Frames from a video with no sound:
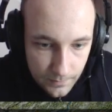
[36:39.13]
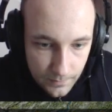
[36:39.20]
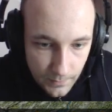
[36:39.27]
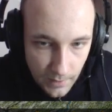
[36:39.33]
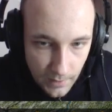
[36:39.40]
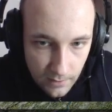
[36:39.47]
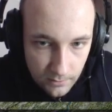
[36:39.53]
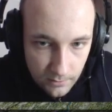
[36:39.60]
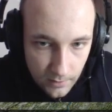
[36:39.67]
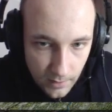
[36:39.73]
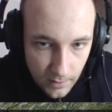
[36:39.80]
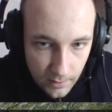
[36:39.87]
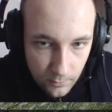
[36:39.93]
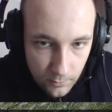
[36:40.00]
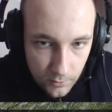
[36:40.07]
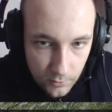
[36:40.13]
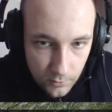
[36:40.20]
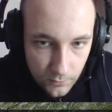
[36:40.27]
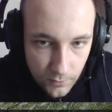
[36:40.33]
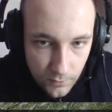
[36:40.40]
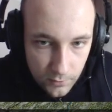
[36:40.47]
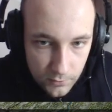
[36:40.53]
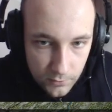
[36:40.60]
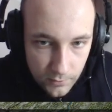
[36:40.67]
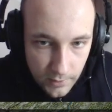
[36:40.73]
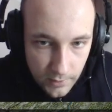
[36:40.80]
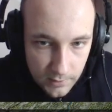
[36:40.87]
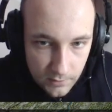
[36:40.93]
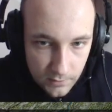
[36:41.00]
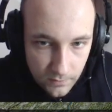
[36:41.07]
Now, I want to force you
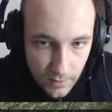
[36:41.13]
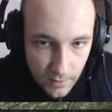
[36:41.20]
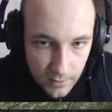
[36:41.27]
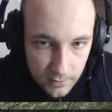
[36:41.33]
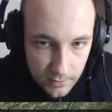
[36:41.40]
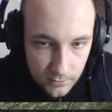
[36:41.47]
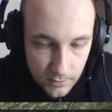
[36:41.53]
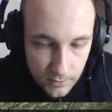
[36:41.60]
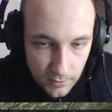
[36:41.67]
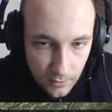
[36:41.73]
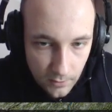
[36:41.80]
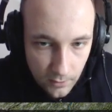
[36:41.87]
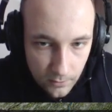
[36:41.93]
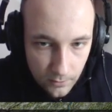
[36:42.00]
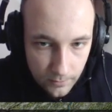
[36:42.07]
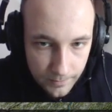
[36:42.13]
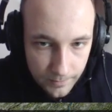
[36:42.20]
as far as you can go.